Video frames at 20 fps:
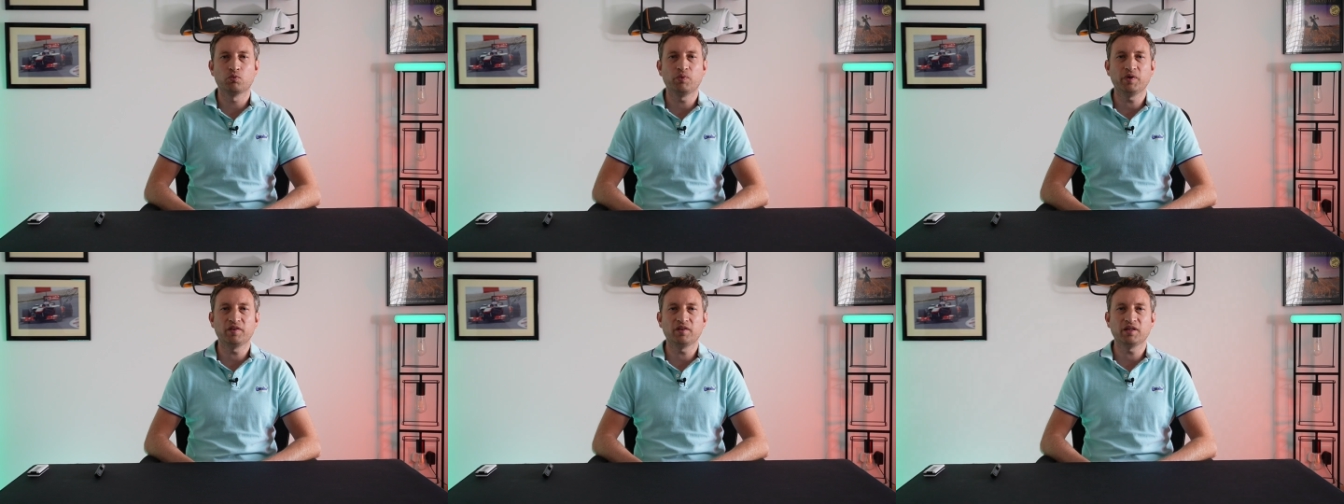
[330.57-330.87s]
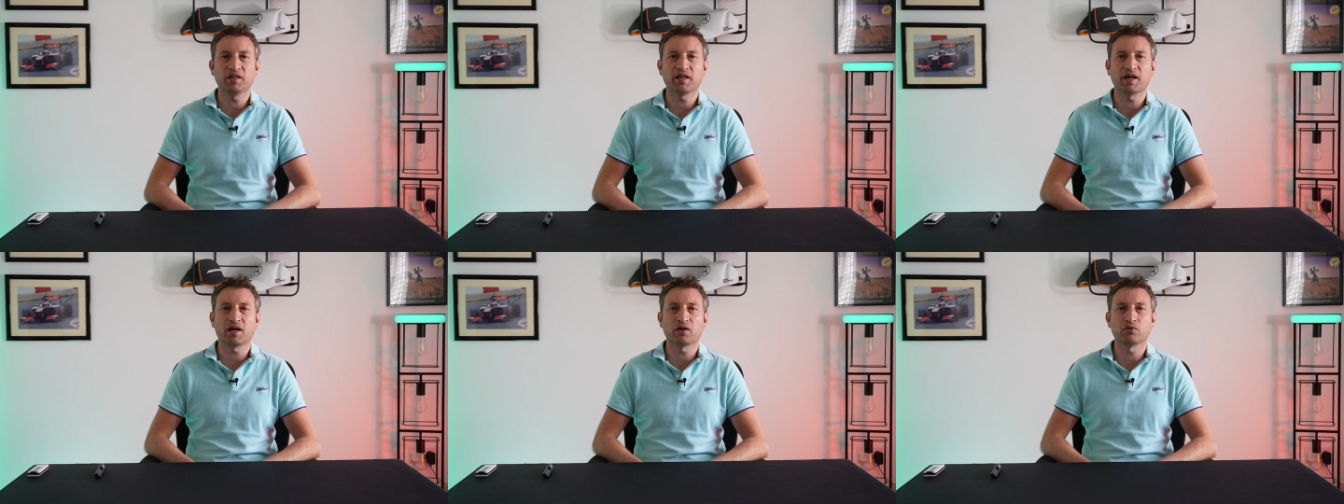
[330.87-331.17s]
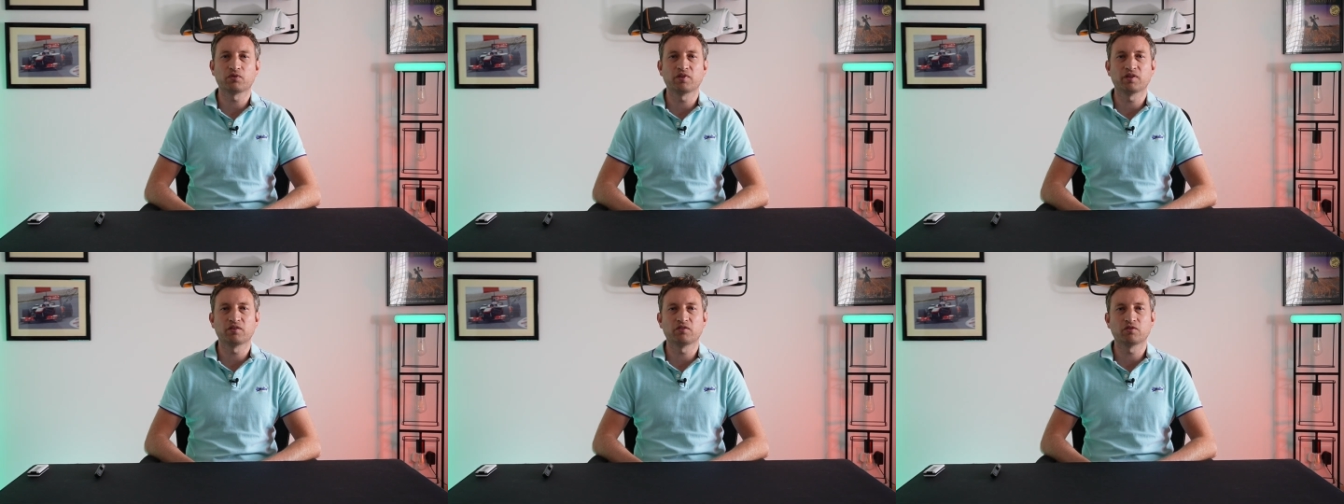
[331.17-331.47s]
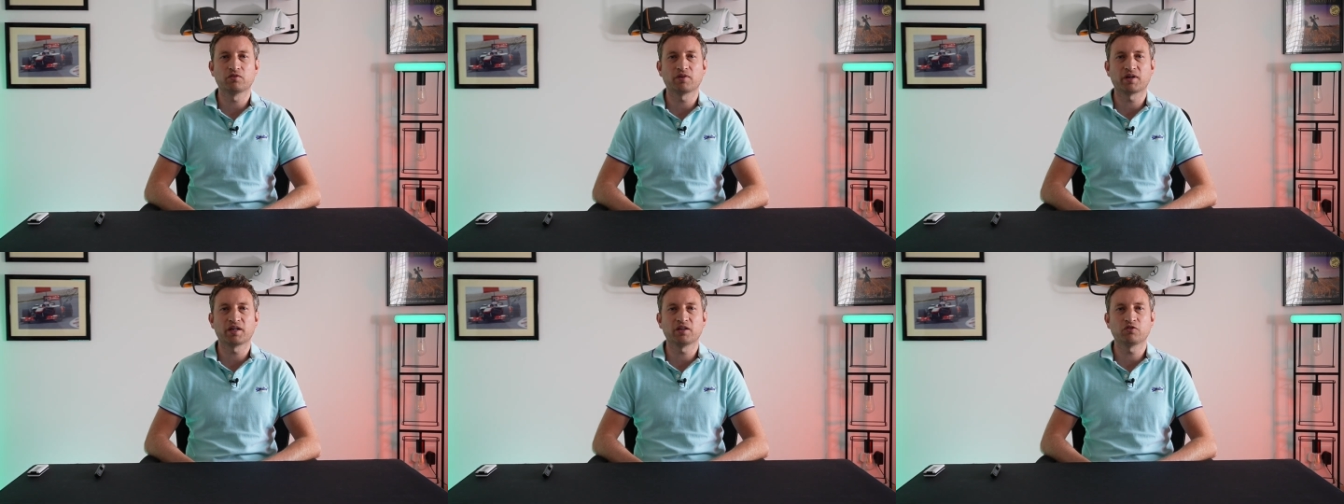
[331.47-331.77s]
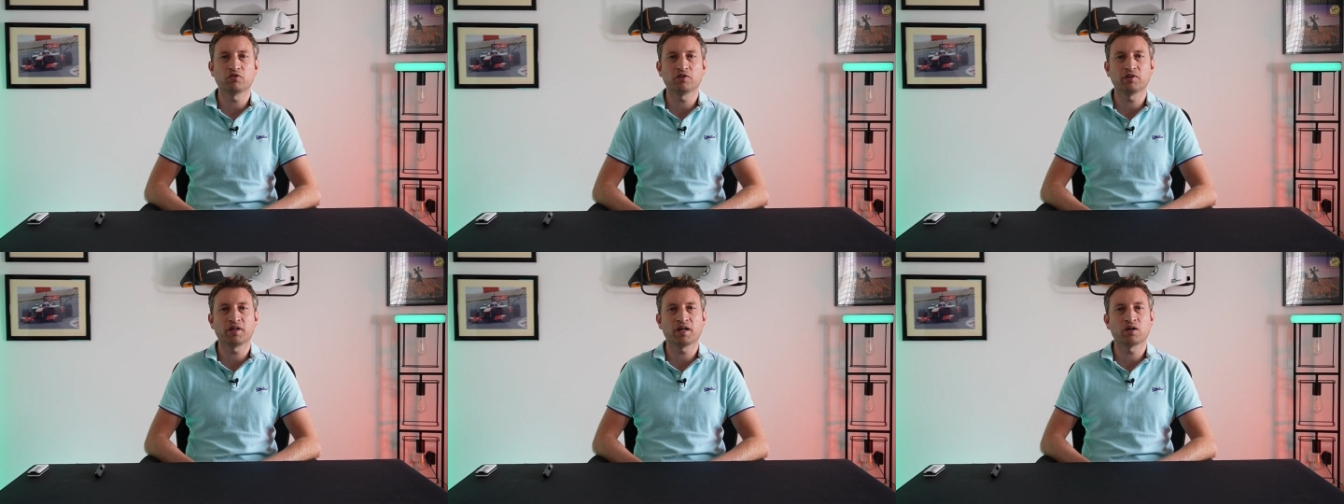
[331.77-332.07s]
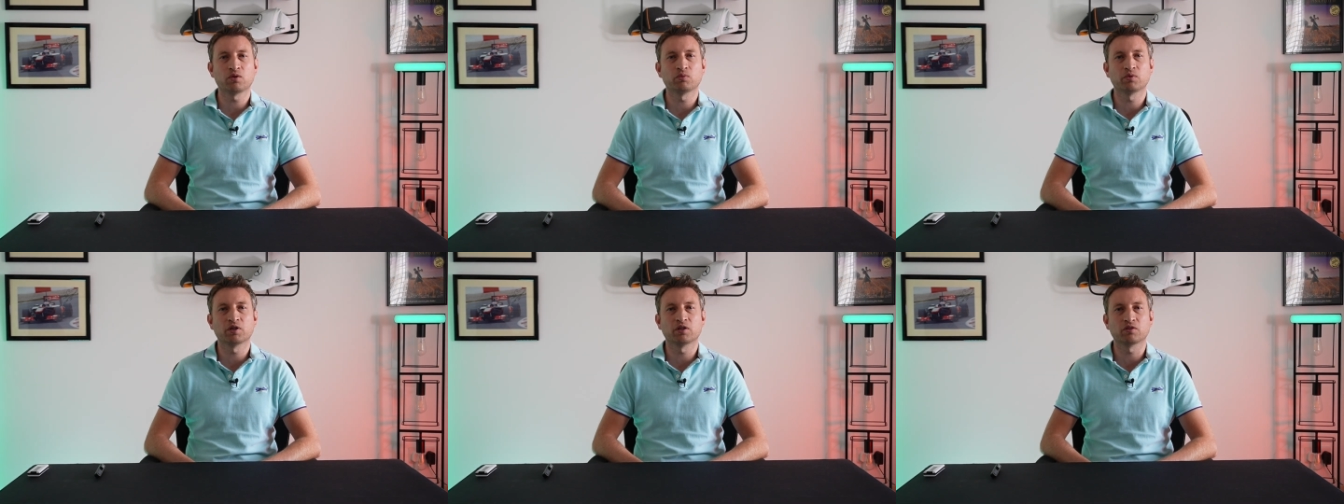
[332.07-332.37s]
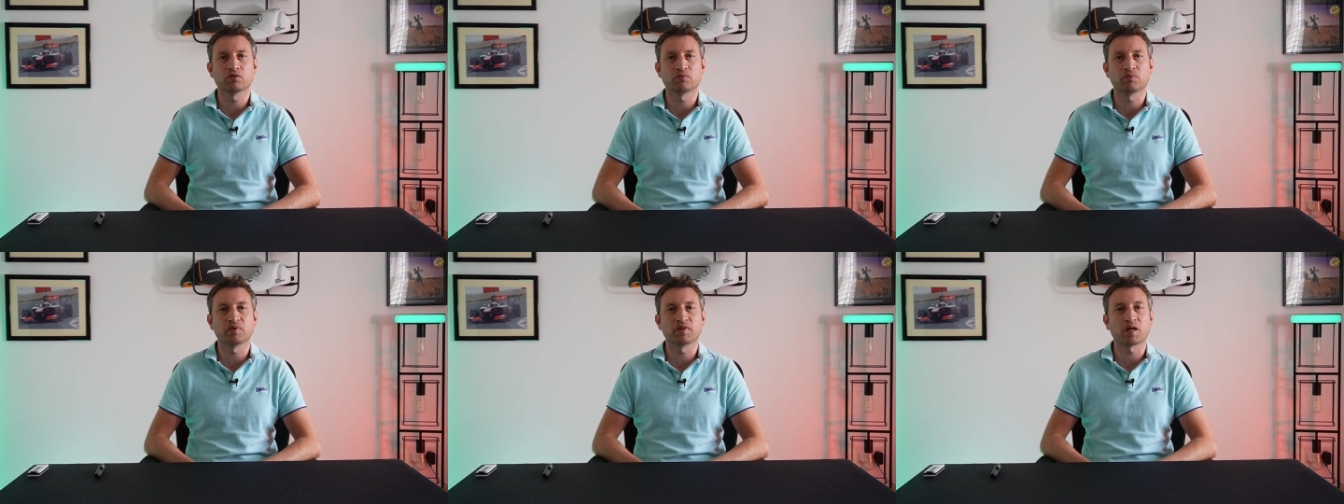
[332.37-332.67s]
Withings Health integration now
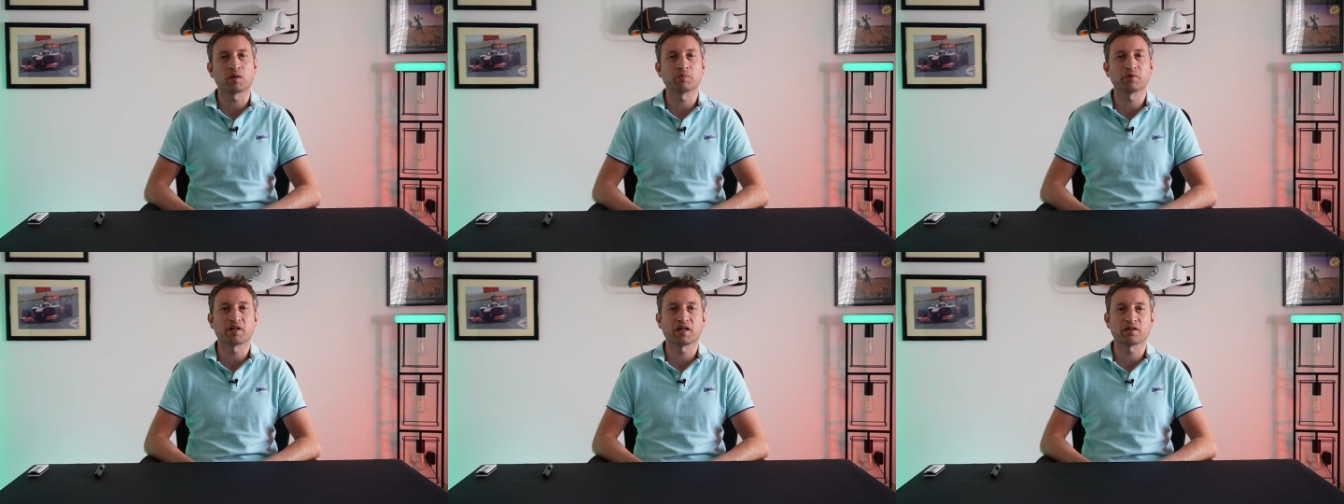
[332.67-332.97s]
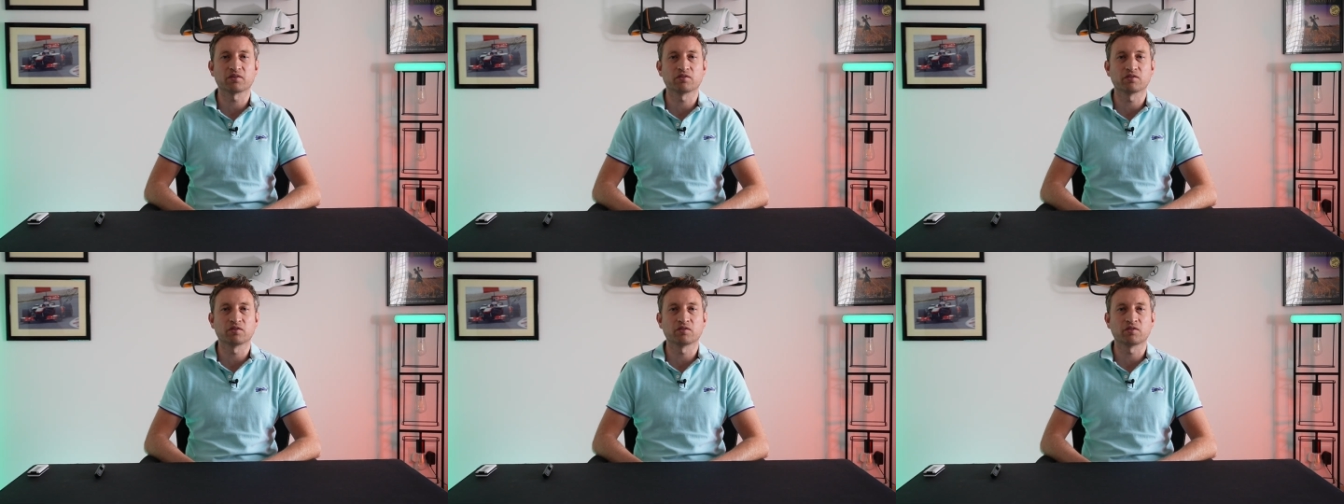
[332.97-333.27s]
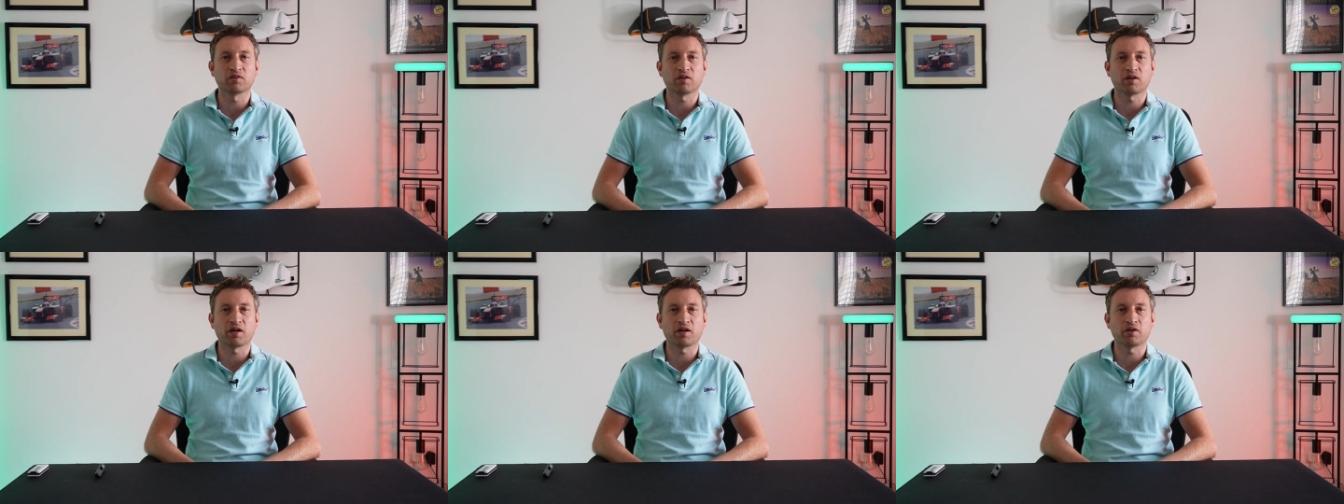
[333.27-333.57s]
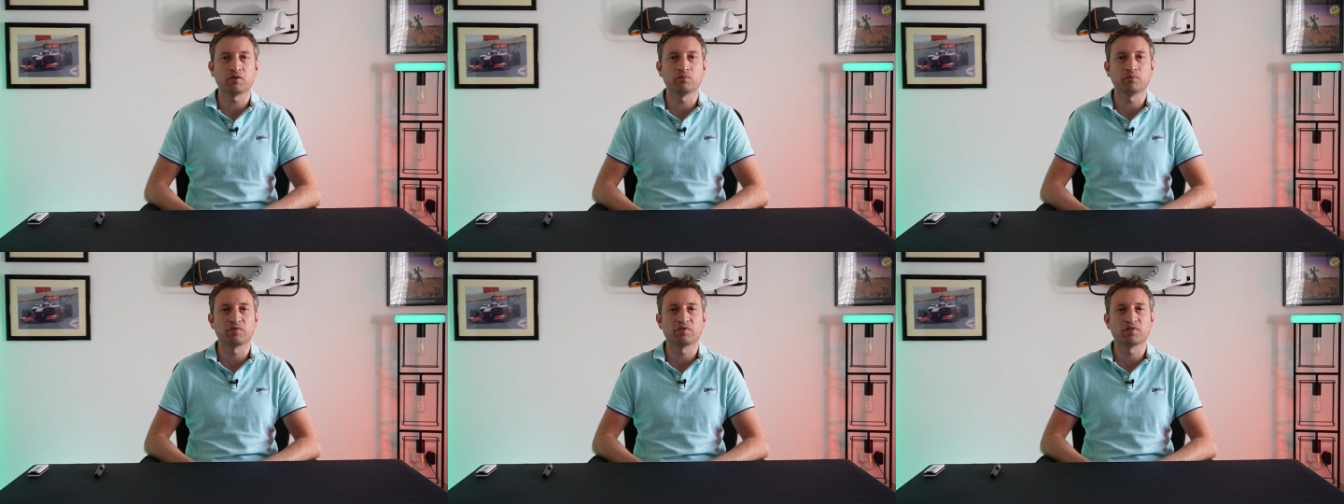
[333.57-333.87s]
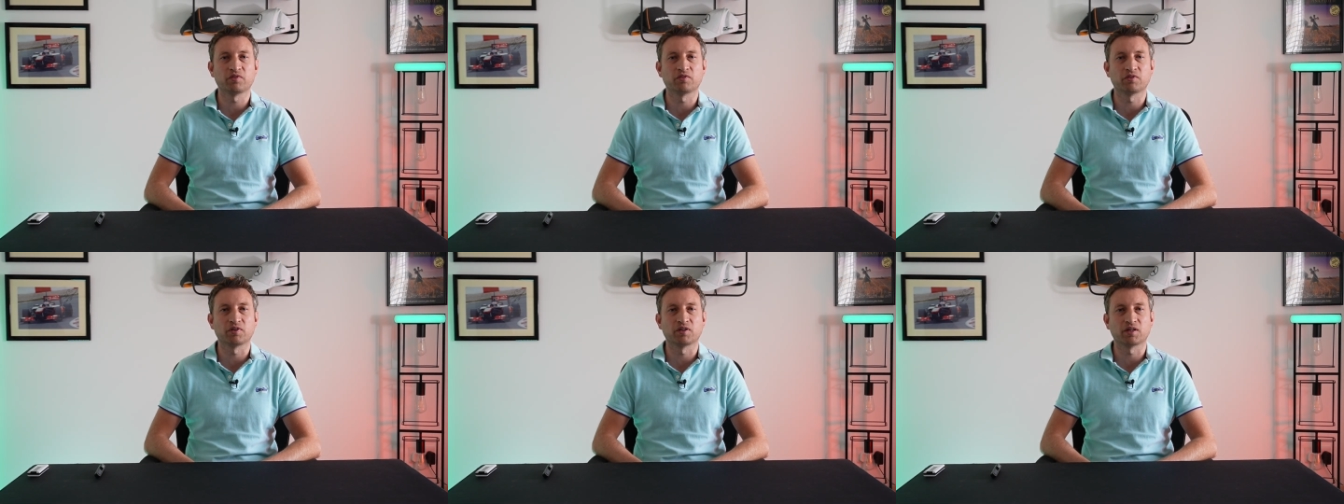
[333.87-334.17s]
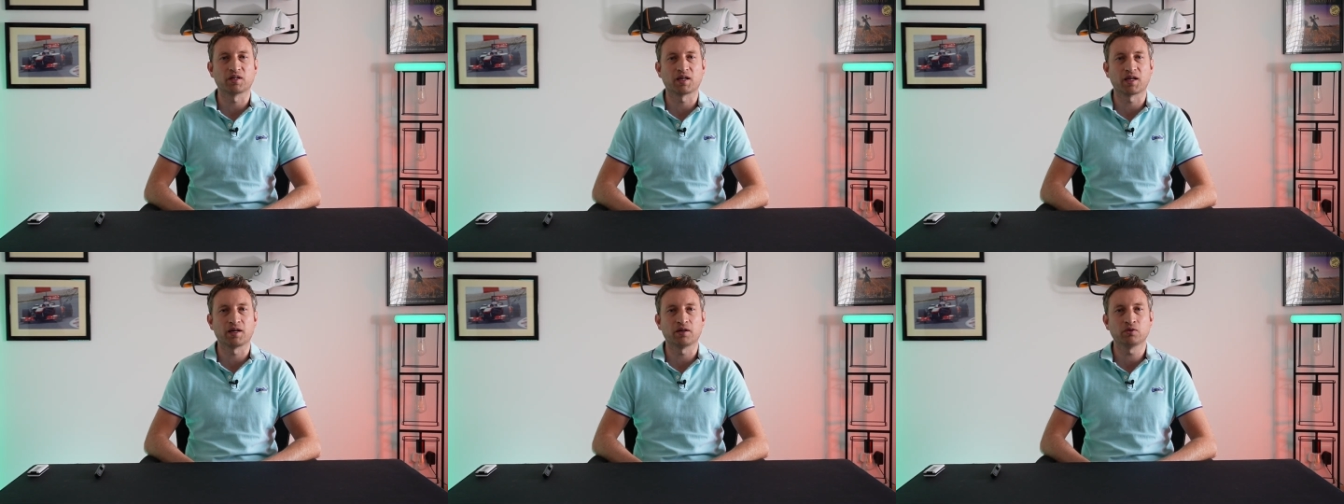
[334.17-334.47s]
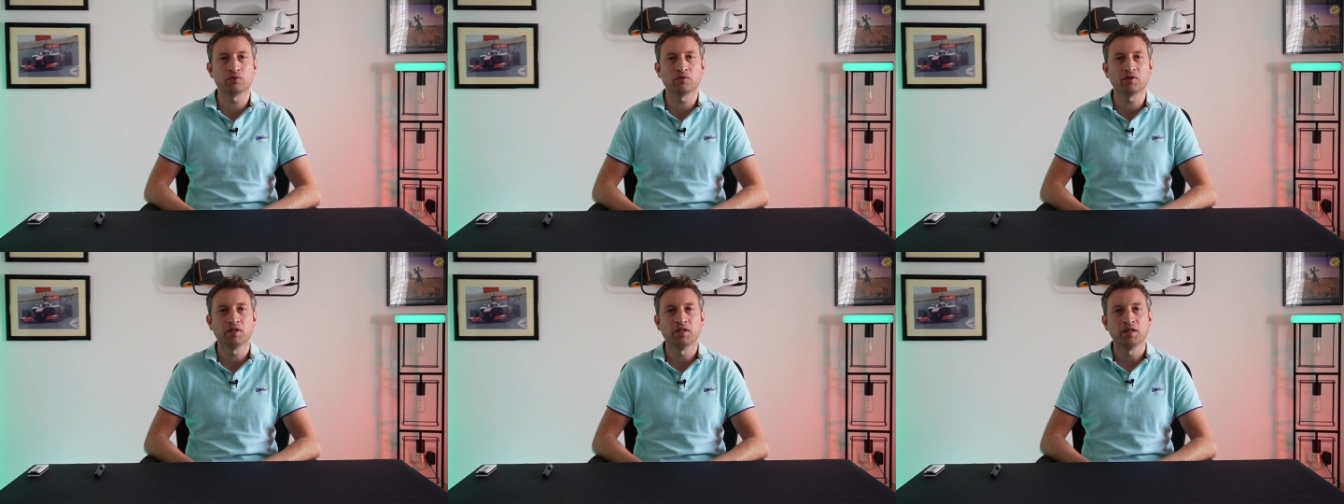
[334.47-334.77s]
works with Nabu Casa's Home Assistant
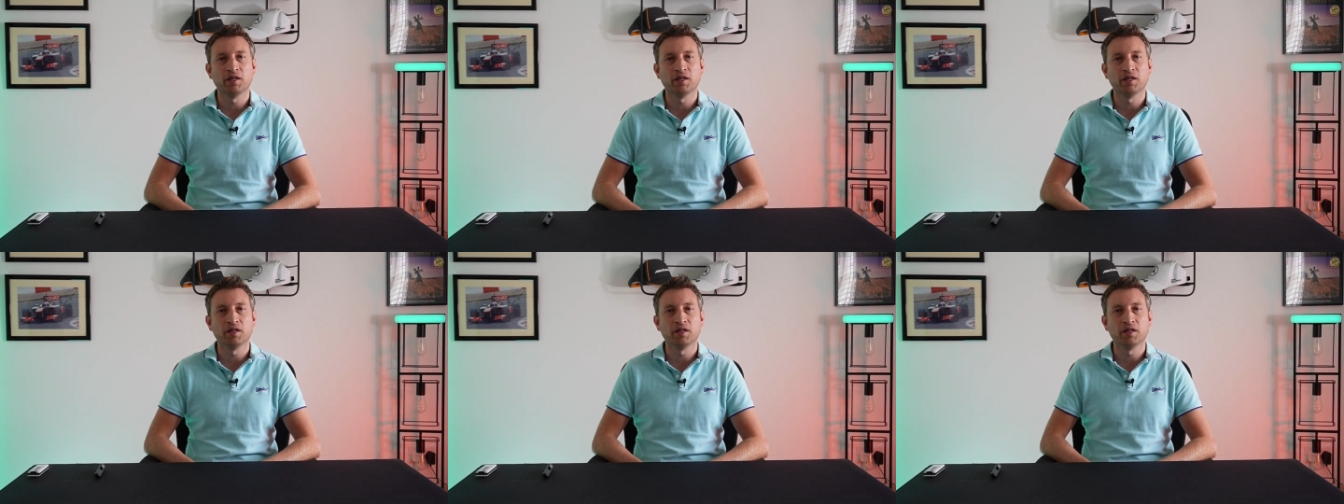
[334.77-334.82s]
Cloud,